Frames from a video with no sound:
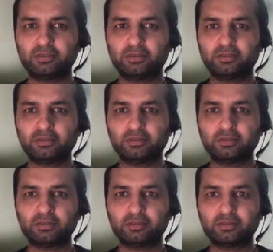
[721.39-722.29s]

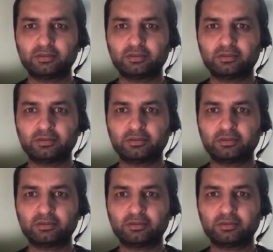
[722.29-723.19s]

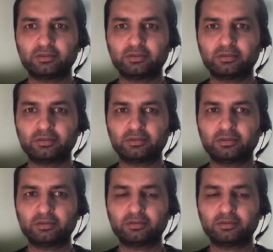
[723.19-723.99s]
This person isn't speaking.